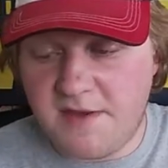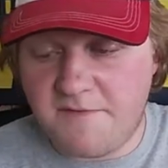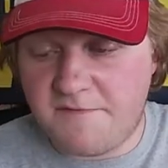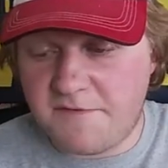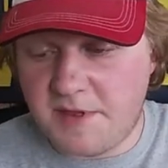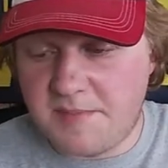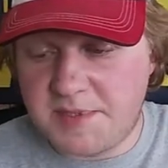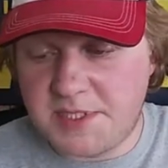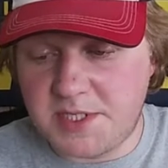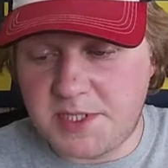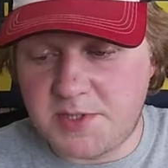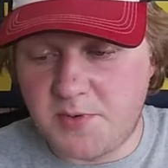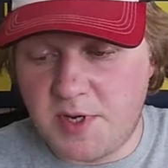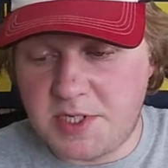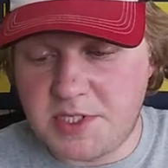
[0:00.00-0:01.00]
It flips the
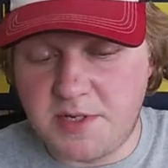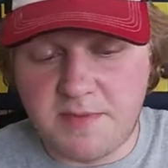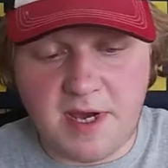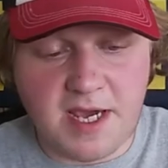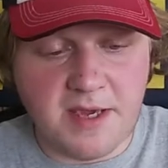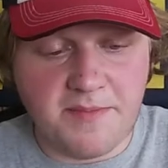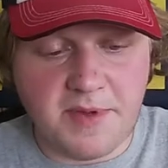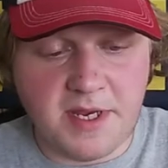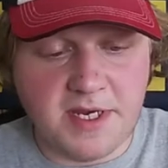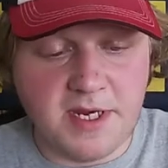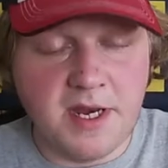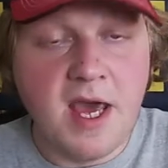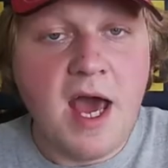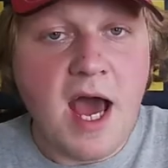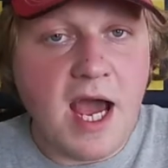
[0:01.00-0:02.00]
switch, in my
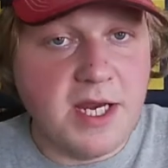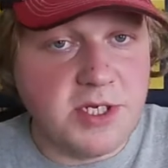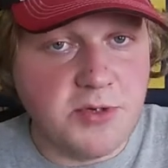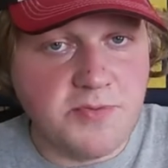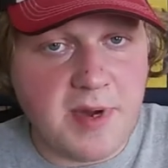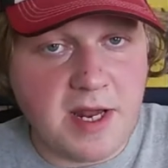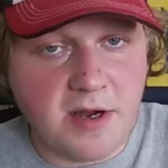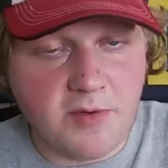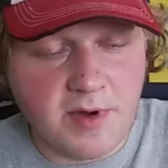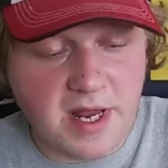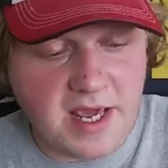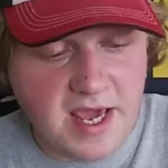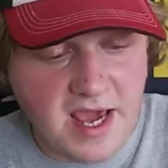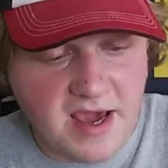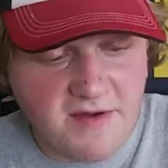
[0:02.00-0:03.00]
opinion. I do better when
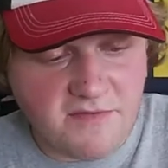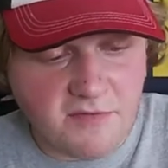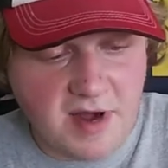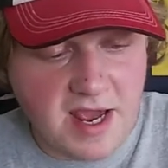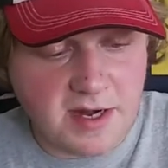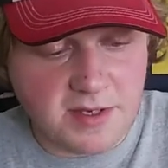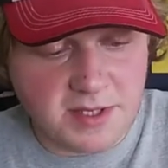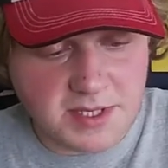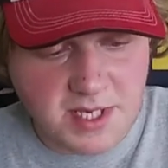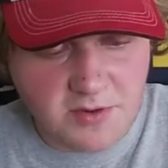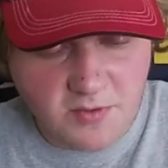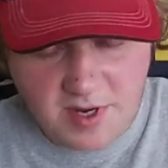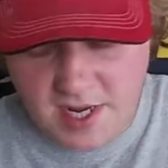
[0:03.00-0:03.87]
I have rattles than